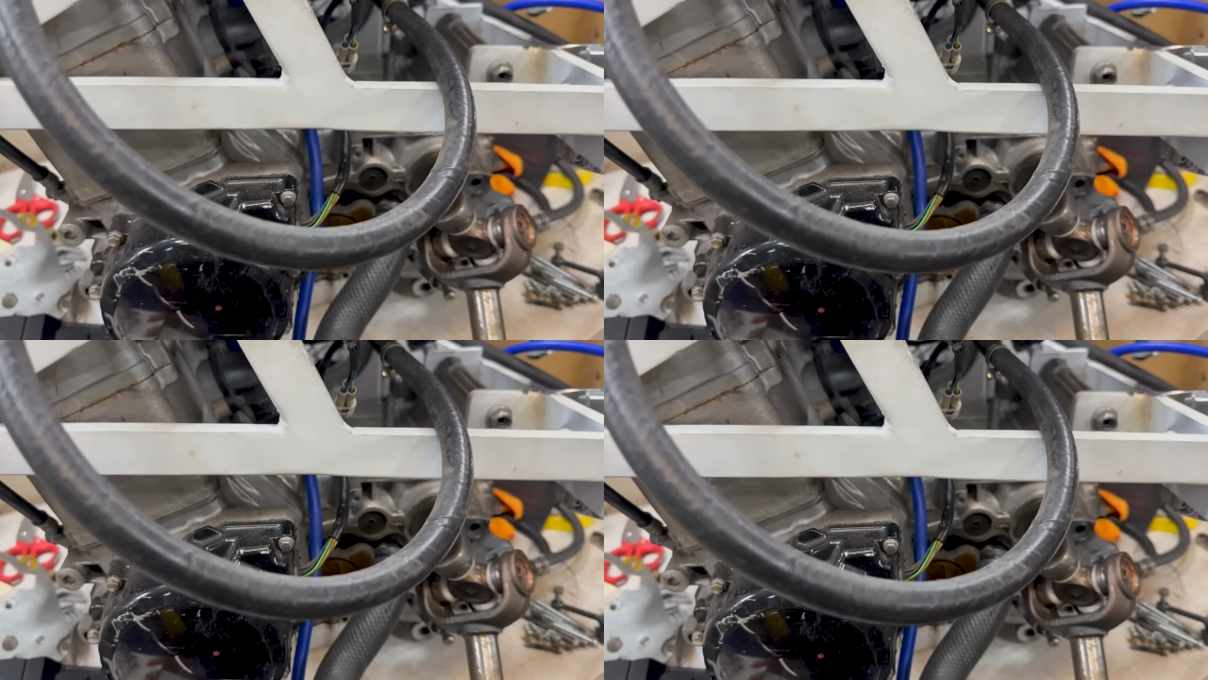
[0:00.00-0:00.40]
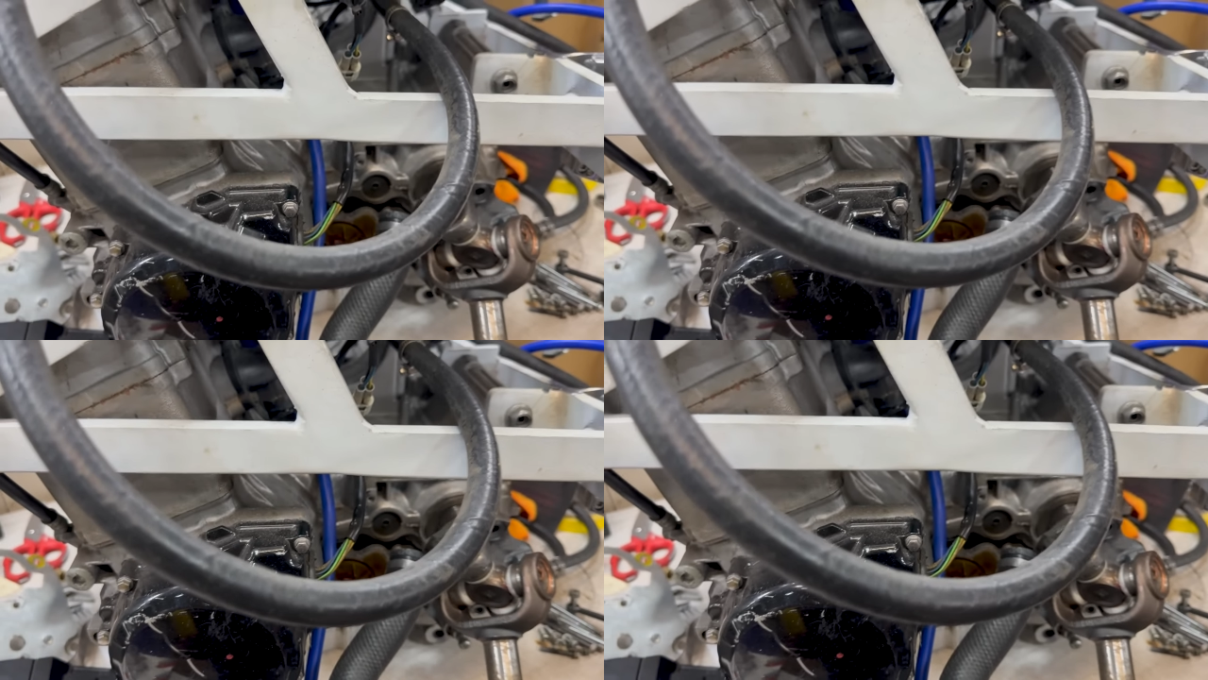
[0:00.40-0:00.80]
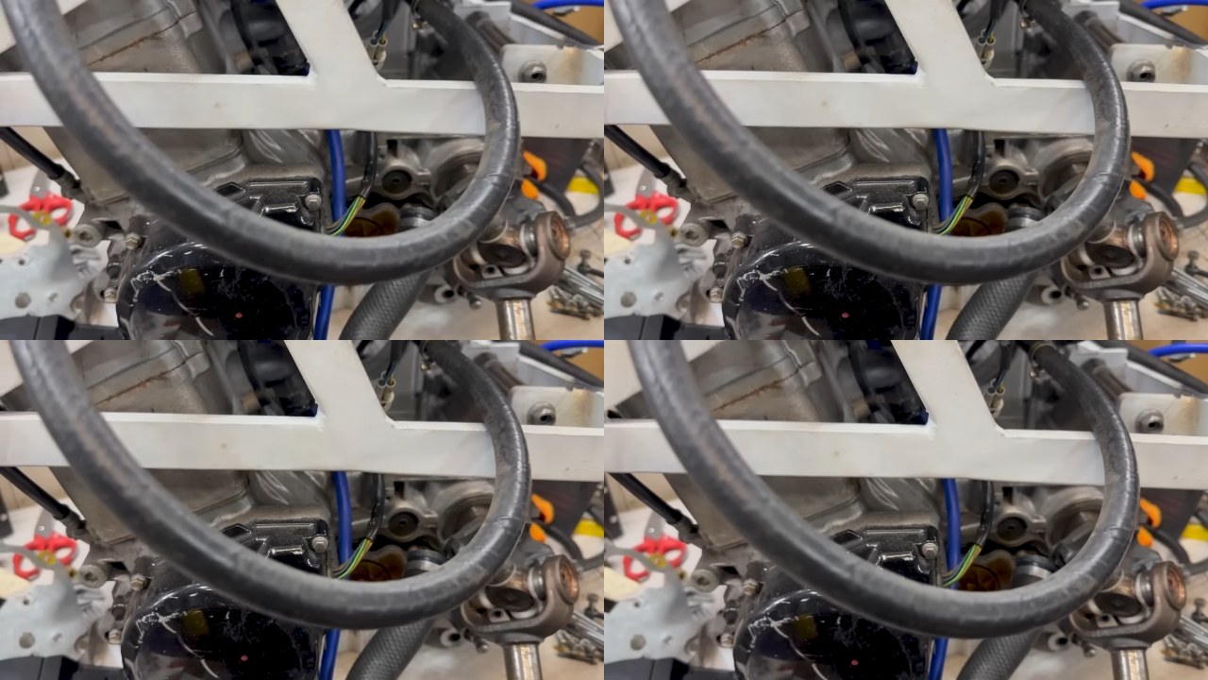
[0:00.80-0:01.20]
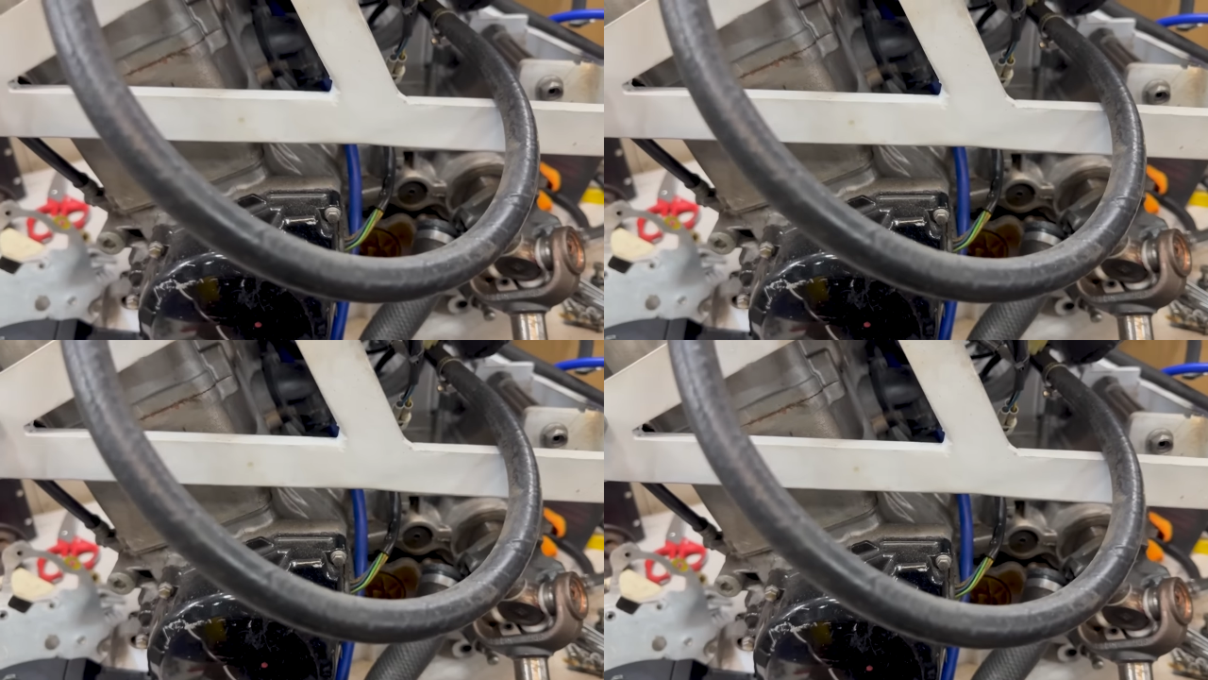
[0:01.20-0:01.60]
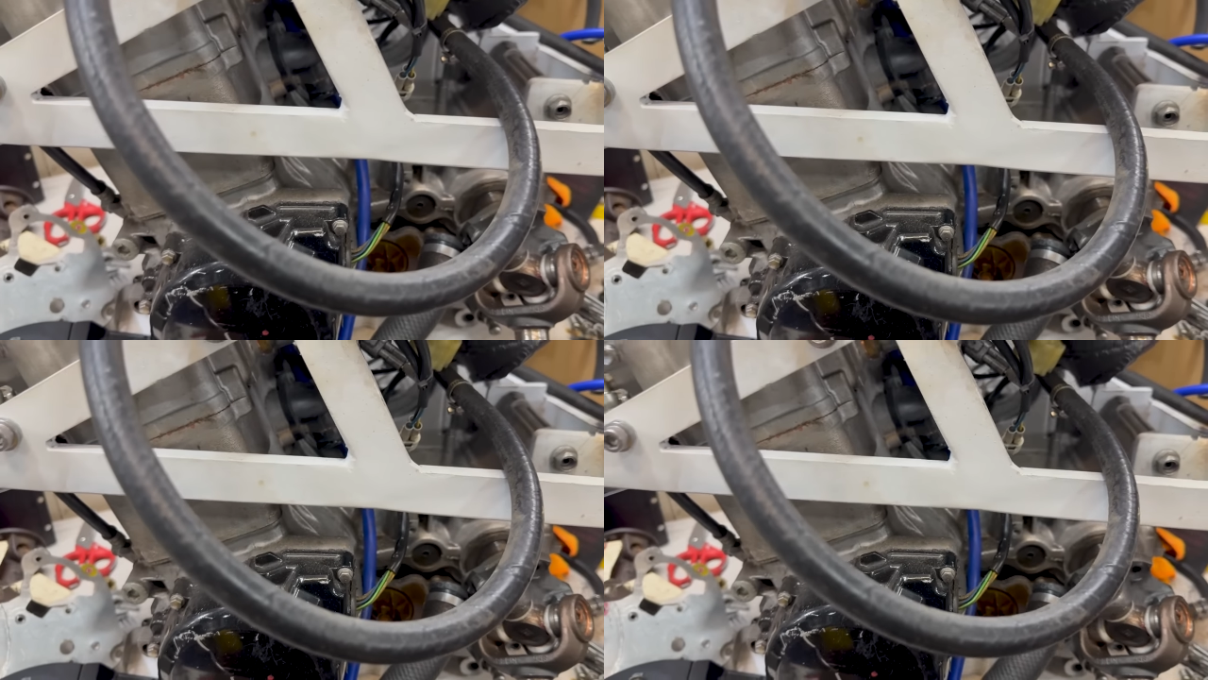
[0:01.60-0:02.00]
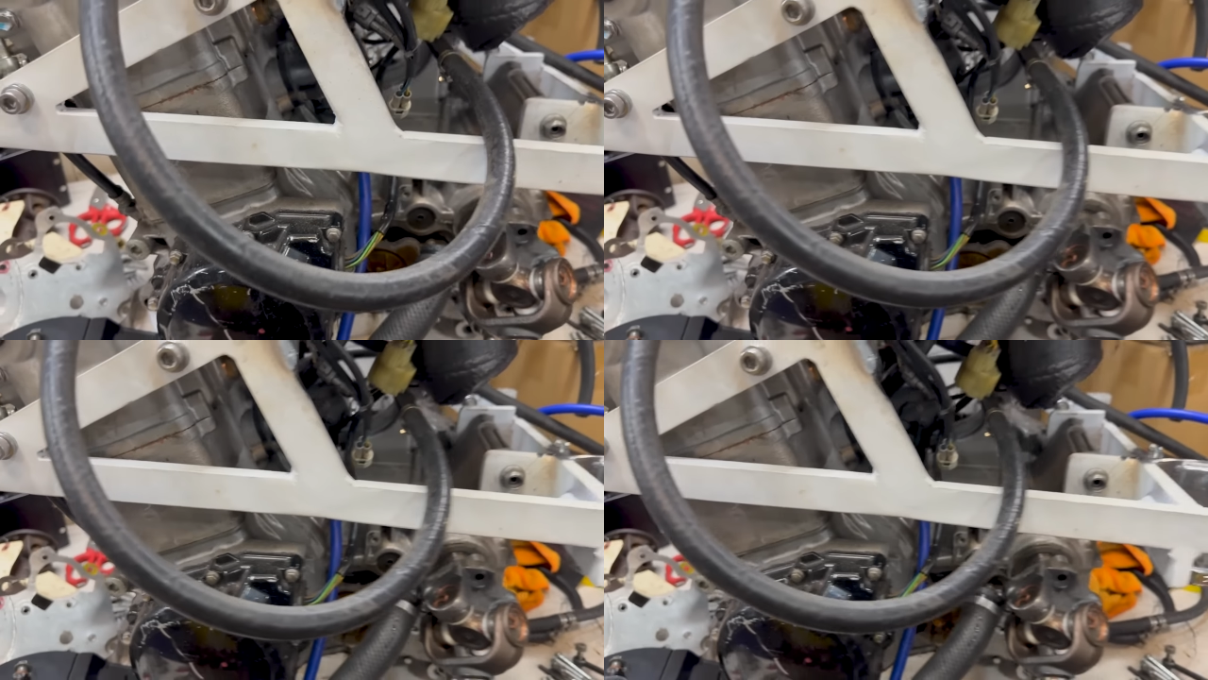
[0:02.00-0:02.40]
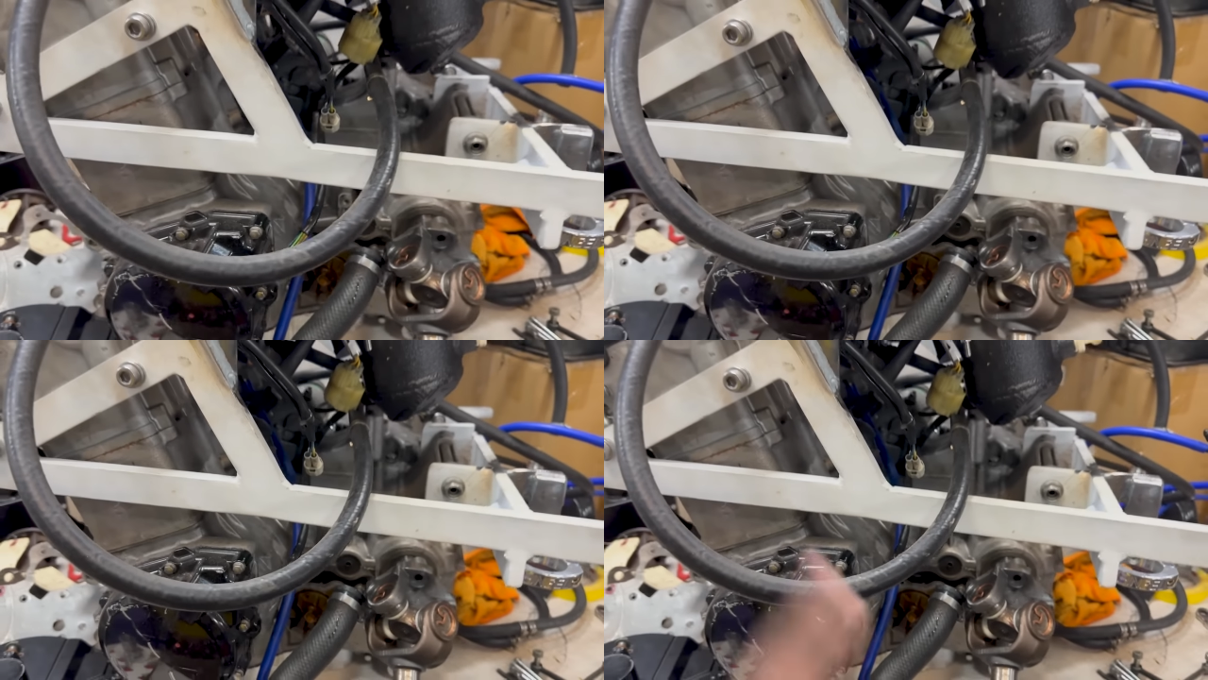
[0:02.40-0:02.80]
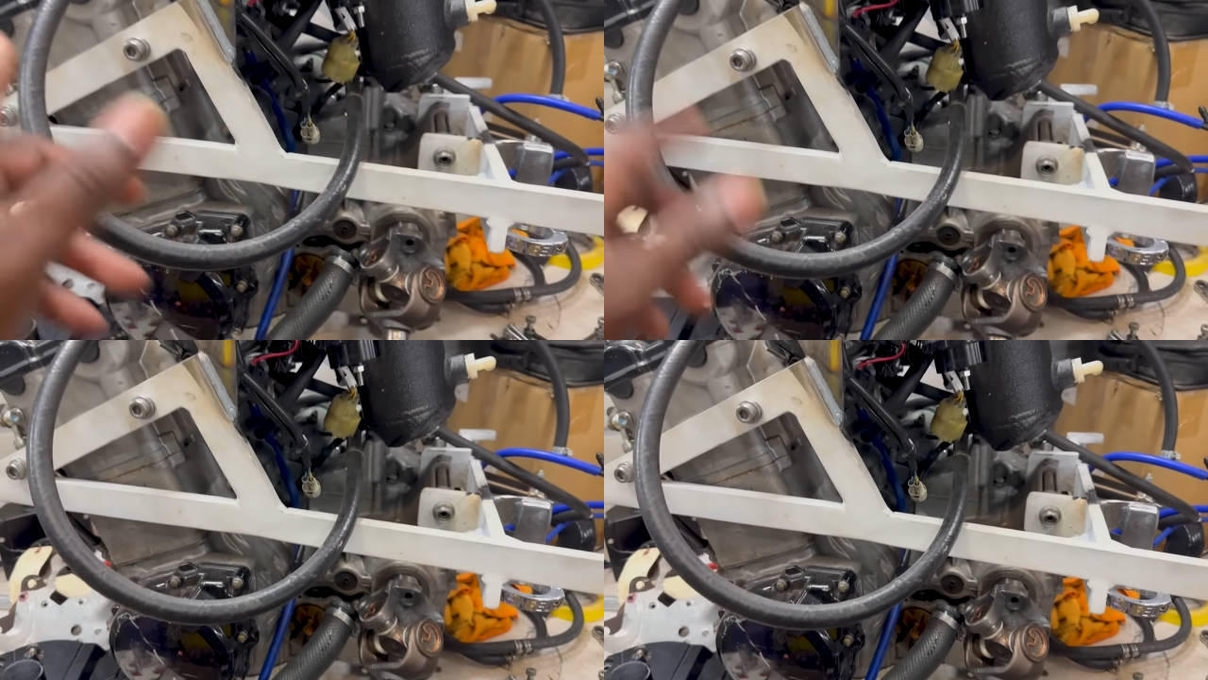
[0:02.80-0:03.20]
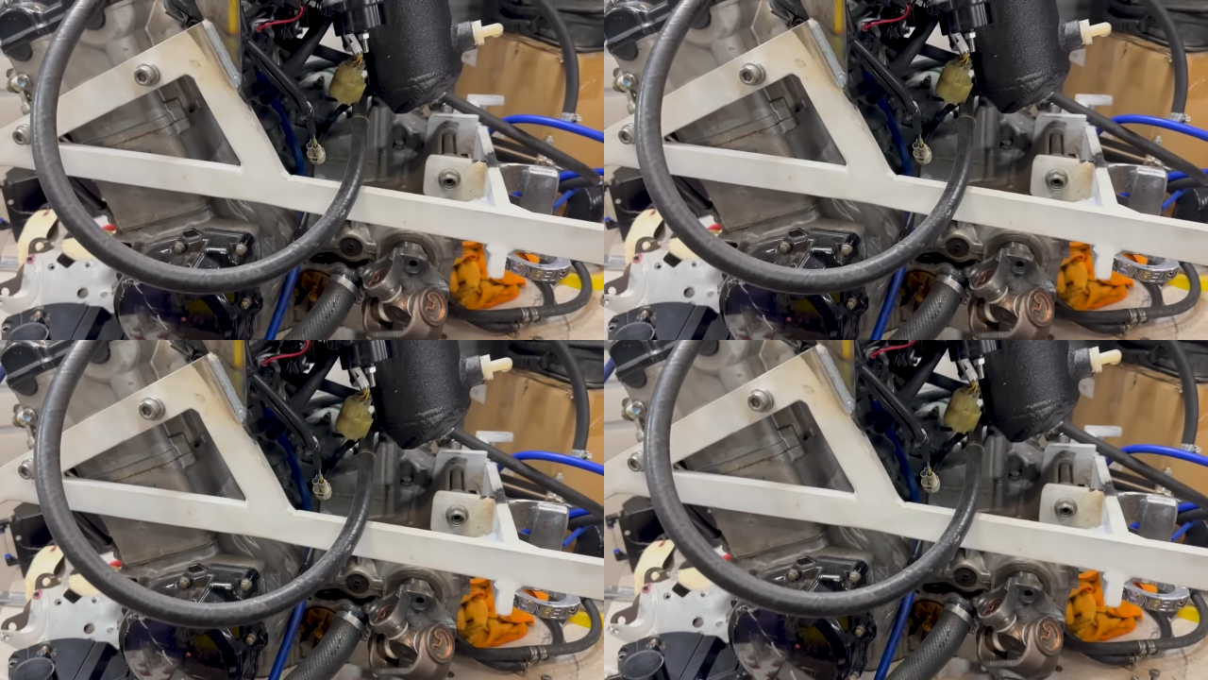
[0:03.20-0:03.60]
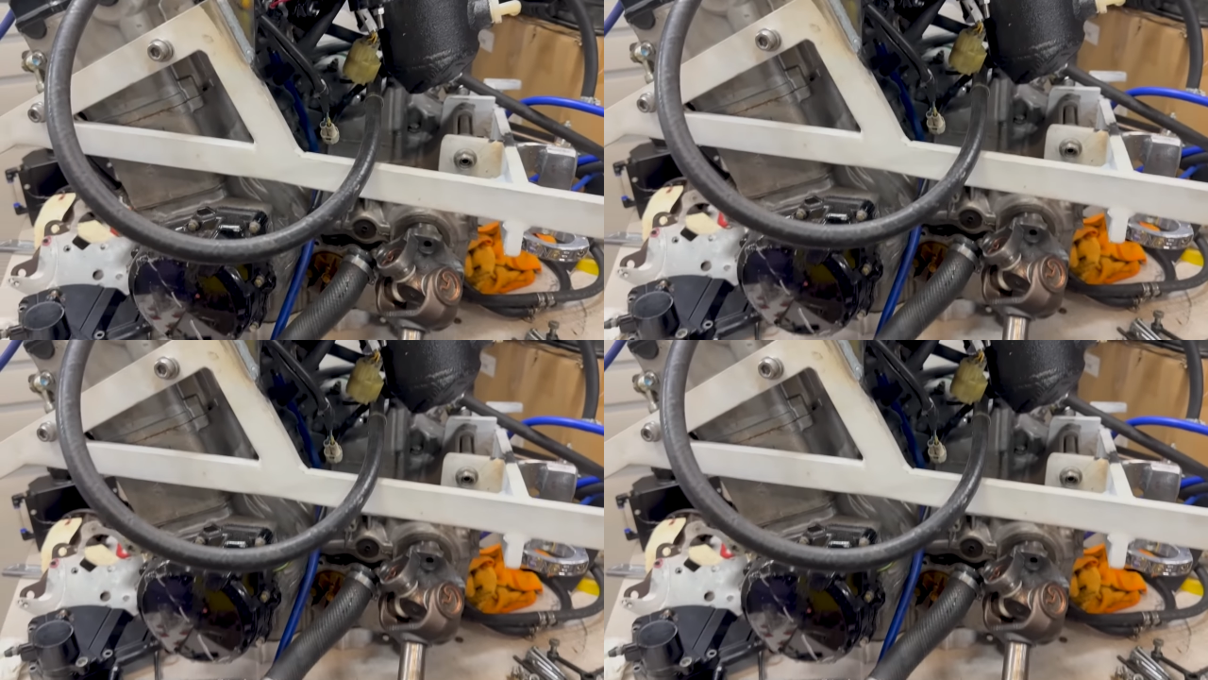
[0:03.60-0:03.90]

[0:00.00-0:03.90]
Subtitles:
(no speaker visible)